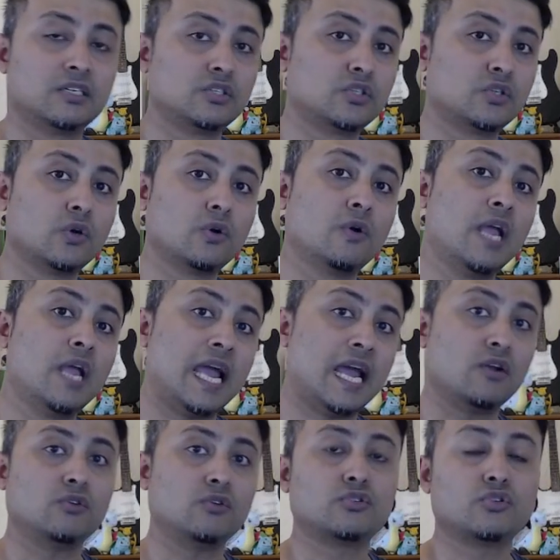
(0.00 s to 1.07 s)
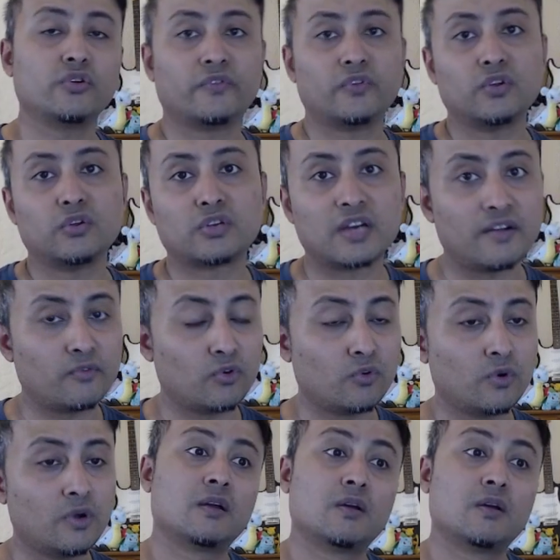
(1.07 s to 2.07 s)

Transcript: So, and also if you travel